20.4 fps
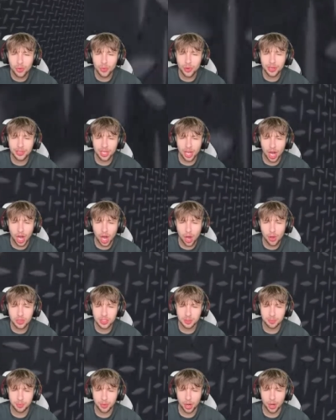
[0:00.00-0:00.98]
We're the
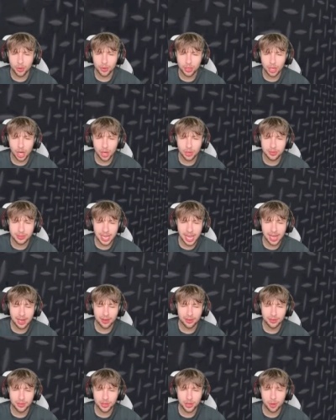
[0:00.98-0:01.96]
host, bro. Go
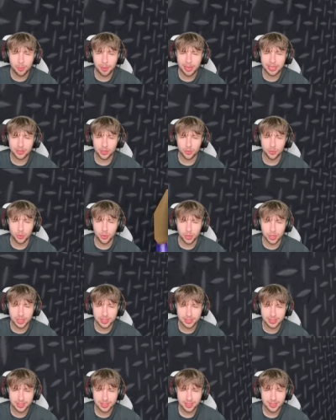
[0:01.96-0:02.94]
down. You don't make the
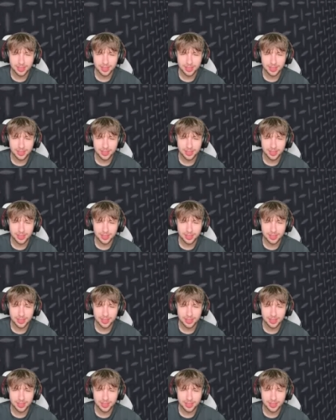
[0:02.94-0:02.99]
rules.